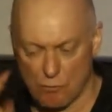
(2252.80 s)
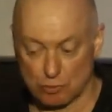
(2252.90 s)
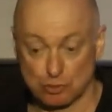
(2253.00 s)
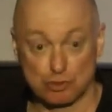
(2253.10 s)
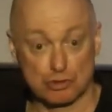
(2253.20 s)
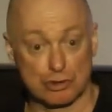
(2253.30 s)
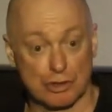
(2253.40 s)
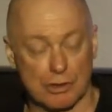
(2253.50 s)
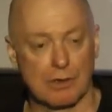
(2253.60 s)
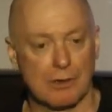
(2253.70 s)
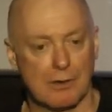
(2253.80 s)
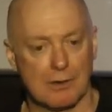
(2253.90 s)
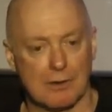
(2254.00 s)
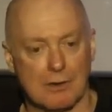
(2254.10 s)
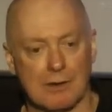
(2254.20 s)
This was done
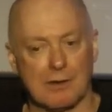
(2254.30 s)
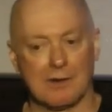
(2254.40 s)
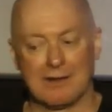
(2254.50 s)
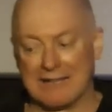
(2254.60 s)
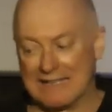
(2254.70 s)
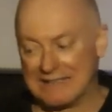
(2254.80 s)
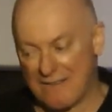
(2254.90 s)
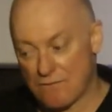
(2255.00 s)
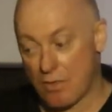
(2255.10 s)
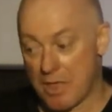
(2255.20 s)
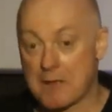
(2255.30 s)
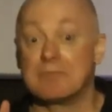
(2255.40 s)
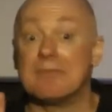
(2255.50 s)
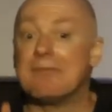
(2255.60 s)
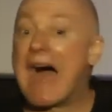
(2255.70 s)
for them." Here's another test.